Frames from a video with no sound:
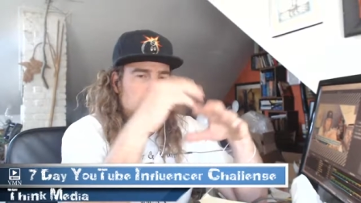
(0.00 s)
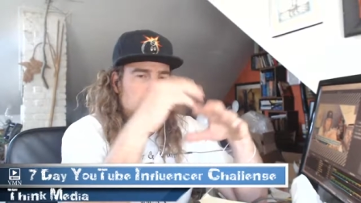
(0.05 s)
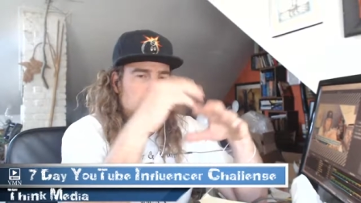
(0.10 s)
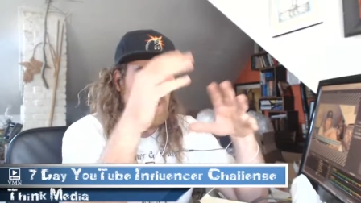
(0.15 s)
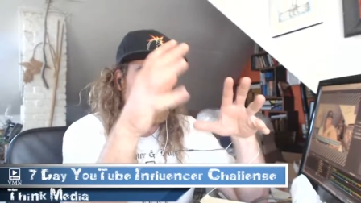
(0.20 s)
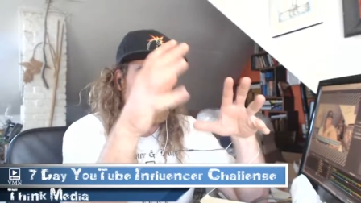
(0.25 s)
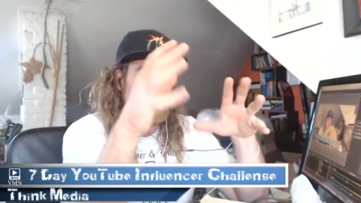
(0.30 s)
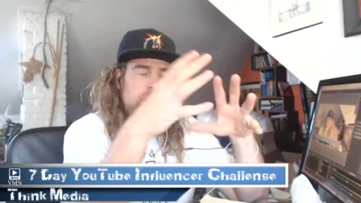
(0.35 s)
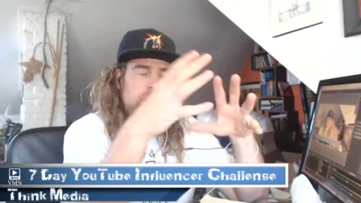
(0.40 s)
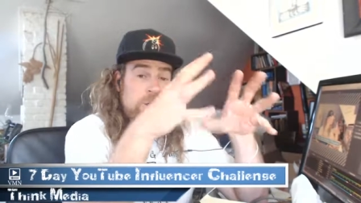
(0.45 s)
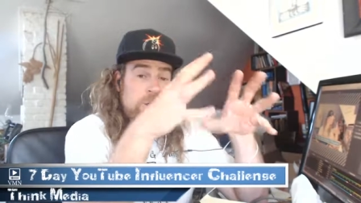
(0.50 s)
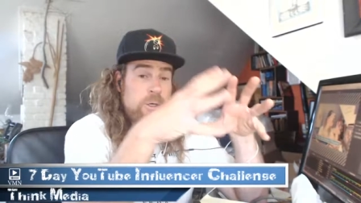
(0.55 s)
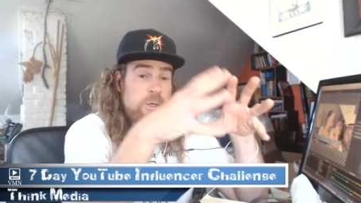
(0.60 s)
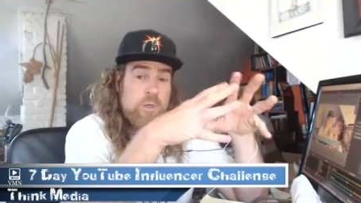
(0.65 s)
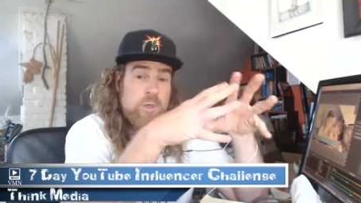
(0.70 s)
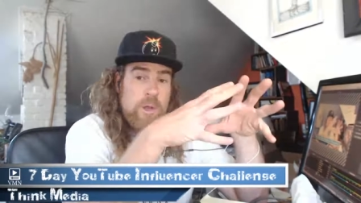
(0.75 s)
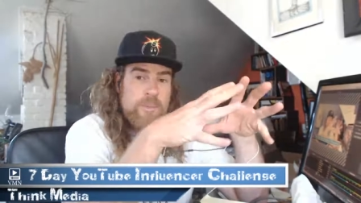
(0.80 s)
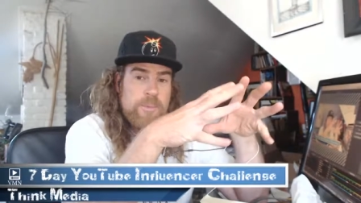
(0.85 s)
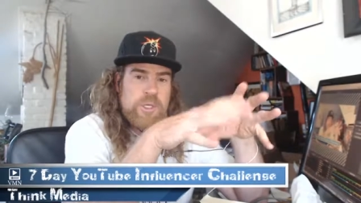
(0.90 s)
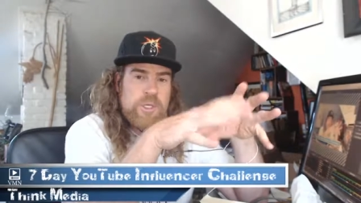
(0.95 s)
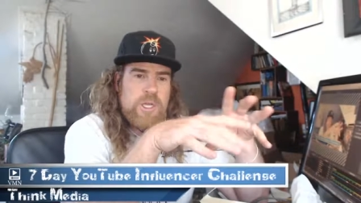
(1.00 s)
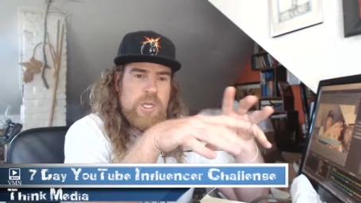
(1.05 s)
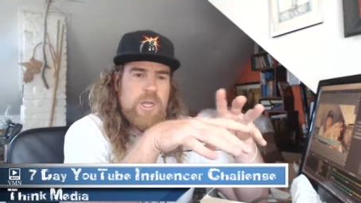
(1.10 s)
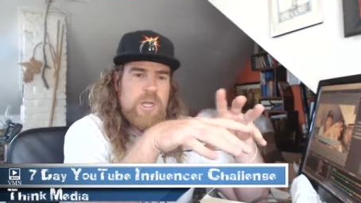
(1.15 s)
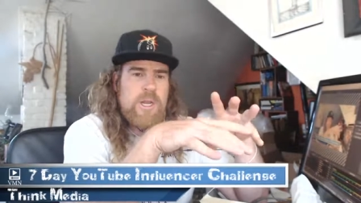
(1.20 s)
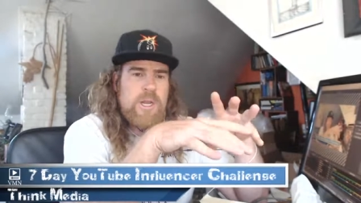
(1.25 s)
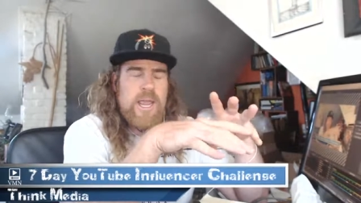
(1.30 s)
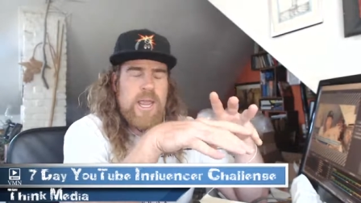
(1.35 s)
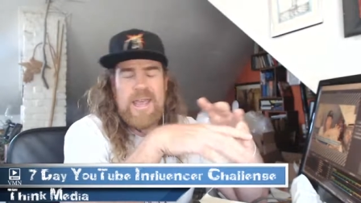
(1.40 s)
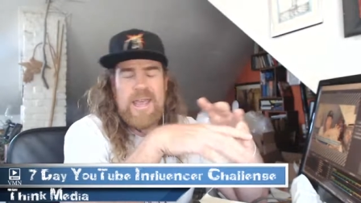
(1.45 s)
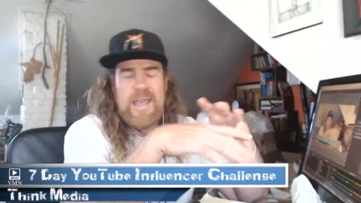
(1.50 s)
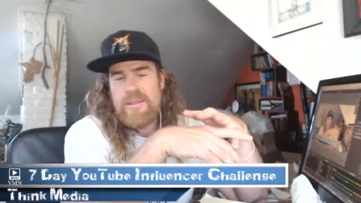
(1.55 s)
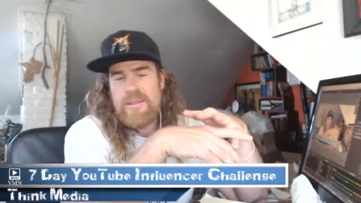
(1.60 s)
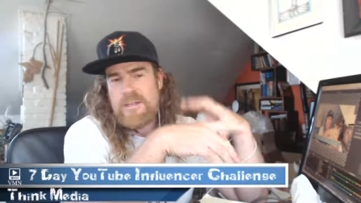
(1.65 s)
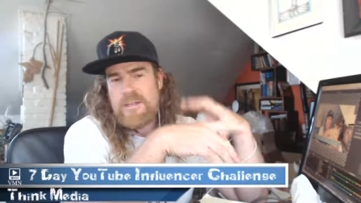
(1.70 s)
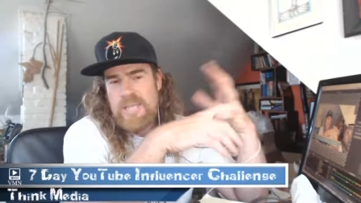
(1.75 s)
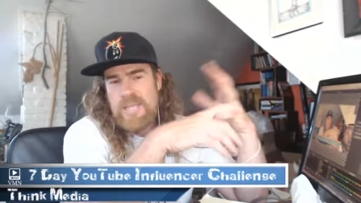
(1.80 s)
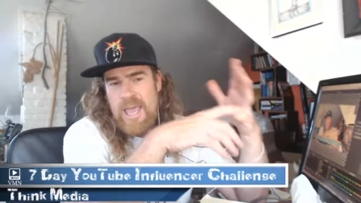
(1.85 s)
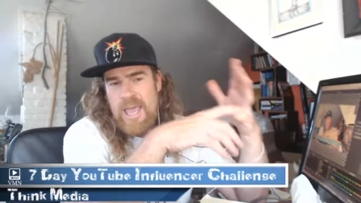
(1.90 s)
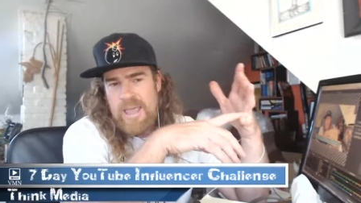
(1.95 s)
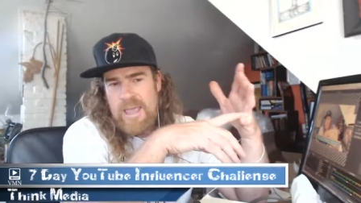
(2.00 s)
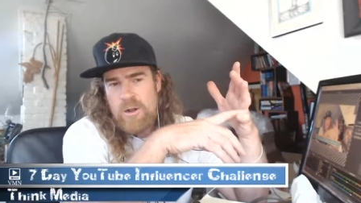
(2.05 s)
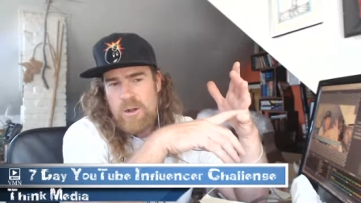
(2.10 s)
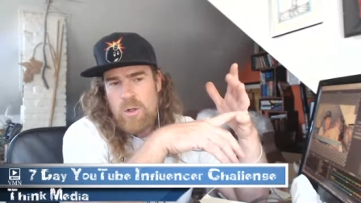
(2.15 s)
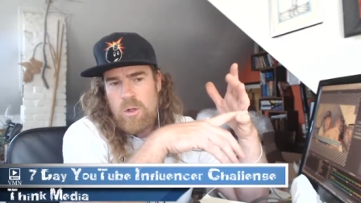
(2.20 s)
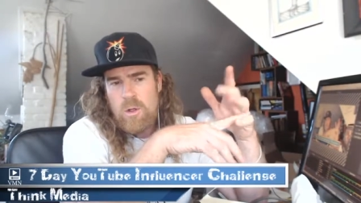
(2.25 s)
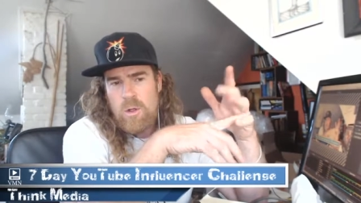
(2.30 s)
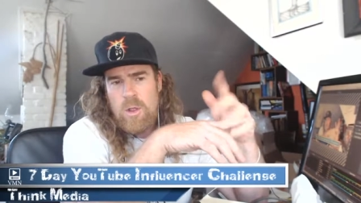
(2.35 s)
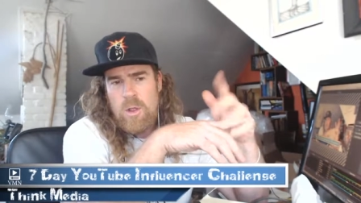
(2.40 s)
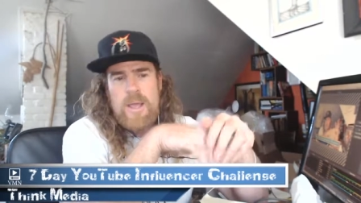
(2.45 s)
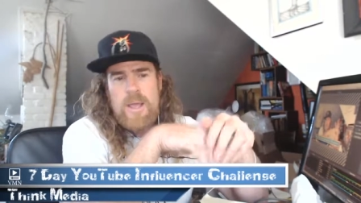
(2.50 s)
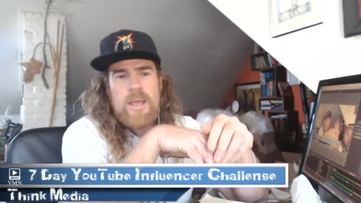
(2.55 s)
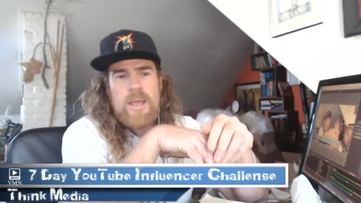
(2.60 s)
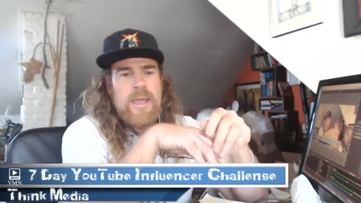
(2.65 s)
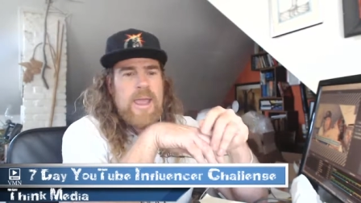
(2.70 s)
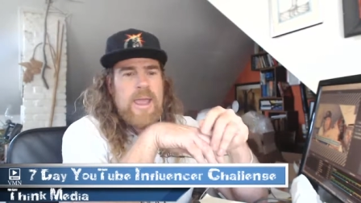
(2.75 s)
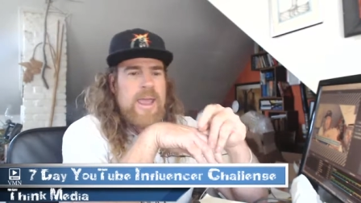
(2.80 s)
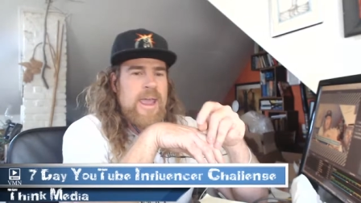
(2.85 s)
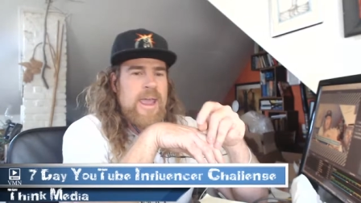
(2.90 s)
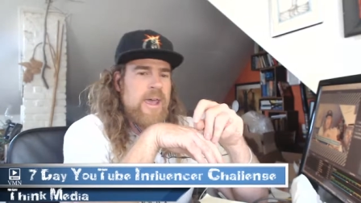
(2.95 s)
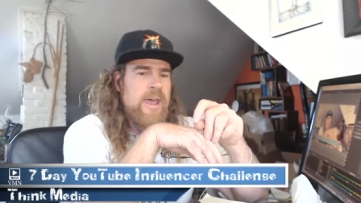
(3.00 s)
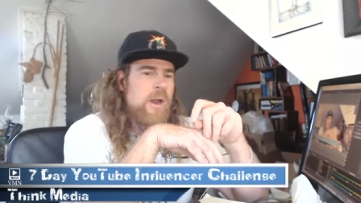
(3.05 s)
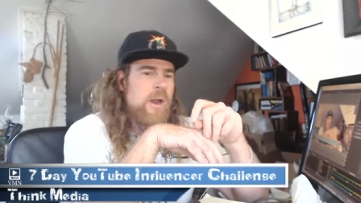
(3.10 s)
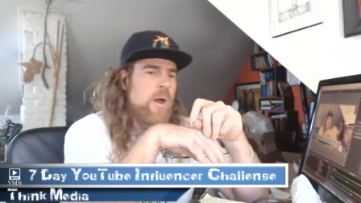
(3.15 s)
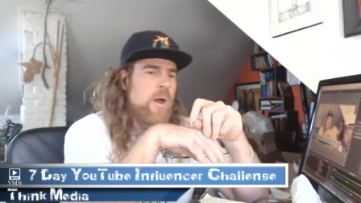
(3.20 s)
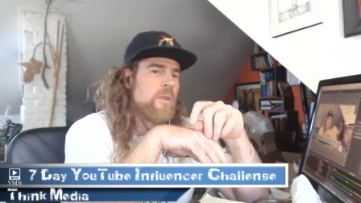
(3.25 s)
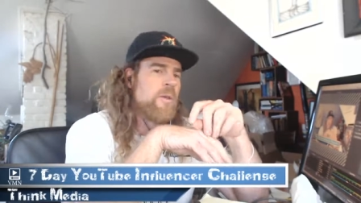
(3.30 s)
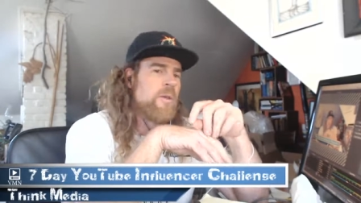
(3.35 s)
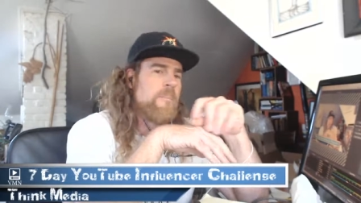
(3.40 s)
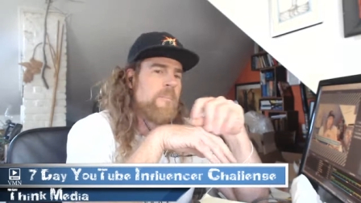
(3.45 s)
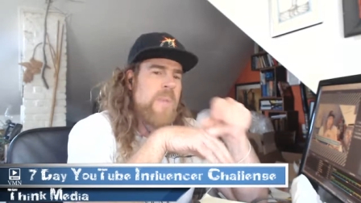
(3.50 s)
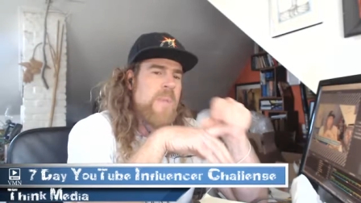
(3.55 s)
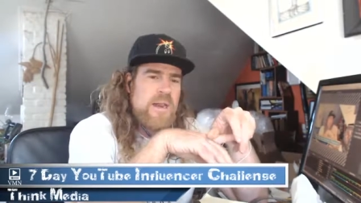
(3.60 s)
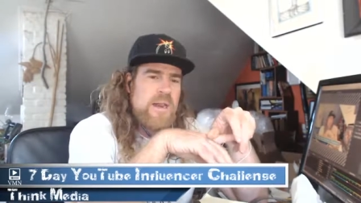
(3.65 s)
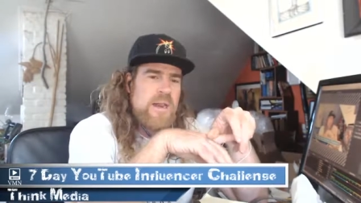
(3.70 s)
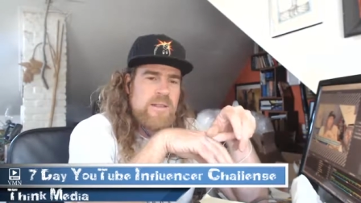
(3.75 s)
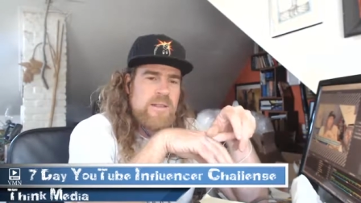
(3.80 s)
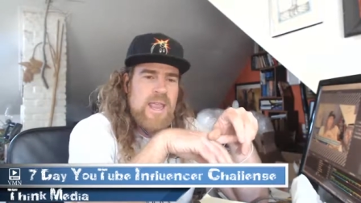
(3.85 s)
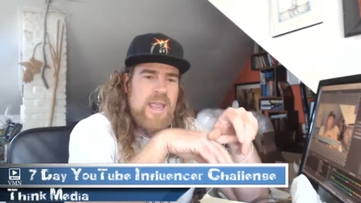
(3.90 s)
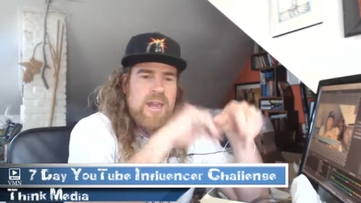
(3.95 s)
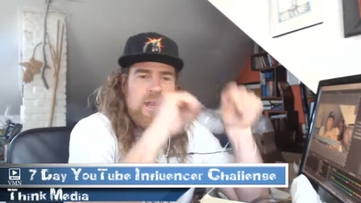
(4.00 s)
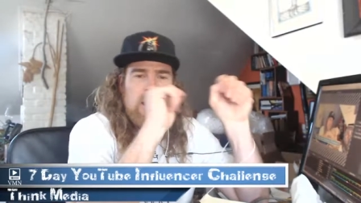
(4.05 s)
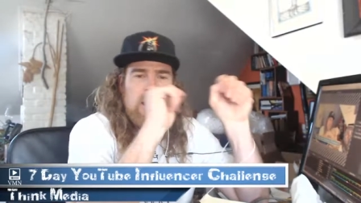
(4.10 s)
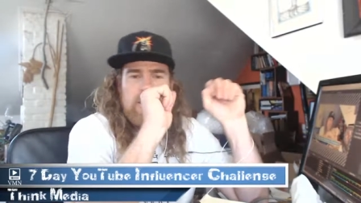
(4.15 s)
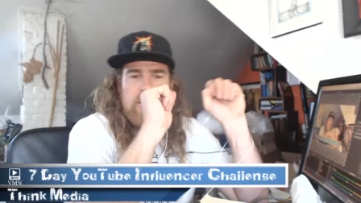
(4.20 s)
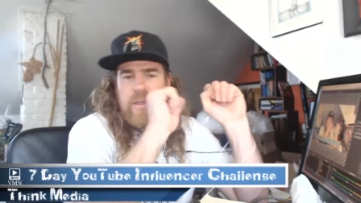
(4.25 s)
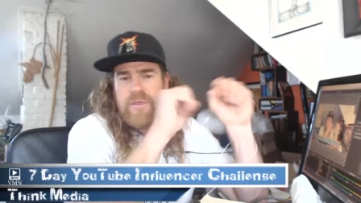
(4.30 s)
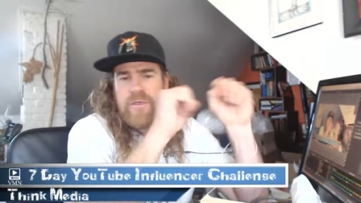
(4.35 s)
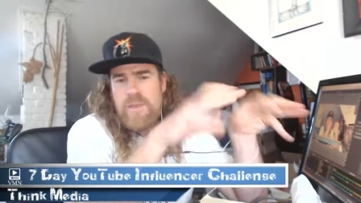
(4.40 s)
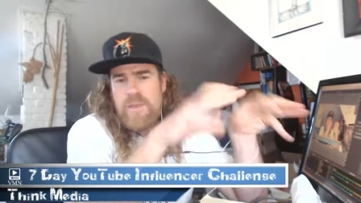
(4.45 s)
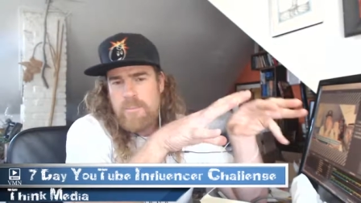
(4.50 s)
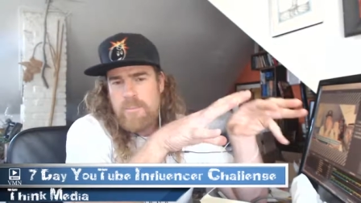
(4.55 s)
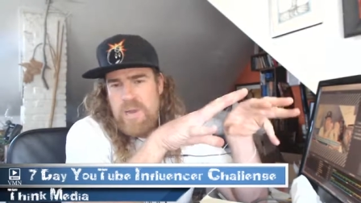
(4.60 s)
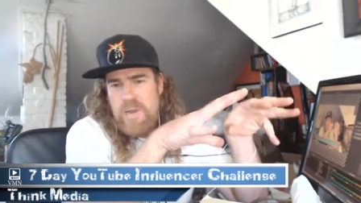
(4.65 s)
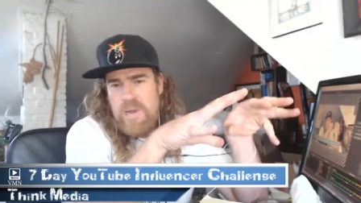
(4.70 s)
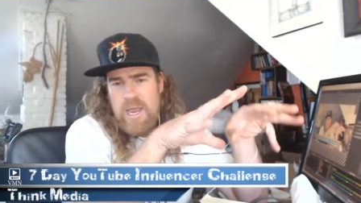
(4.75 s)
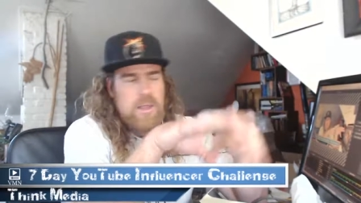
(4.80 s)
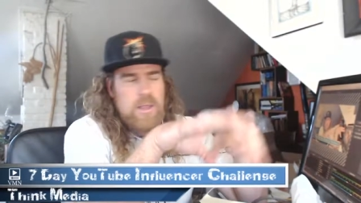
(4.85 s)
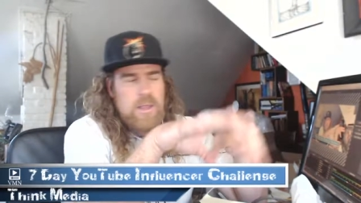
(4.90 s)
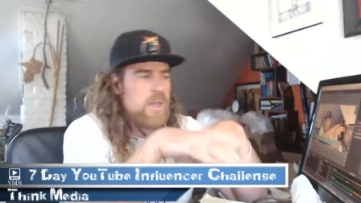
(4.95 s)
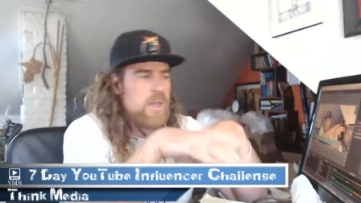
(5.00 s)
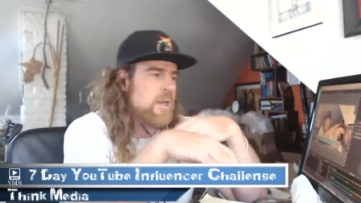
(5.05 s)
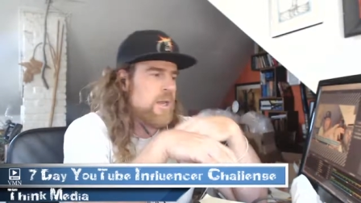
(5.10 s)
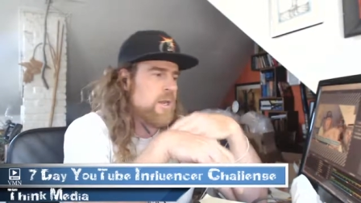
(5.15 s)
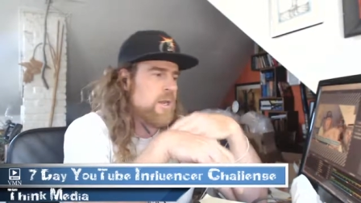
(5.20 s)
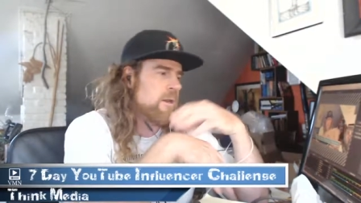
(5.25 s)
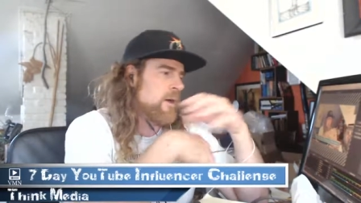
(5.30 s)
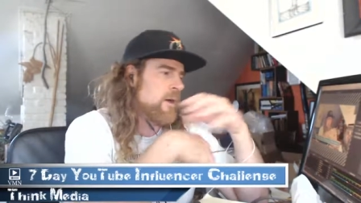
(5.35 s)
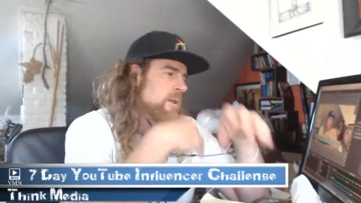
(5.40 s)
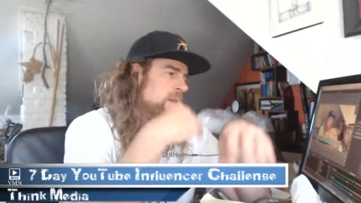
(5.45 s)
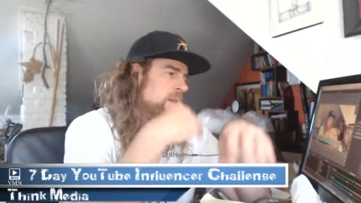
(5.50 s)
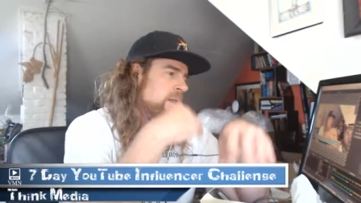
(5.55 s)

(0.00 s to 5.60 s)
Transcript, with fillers: uh, sorry, the description and the title and all the metadata and the thumbnailing and all the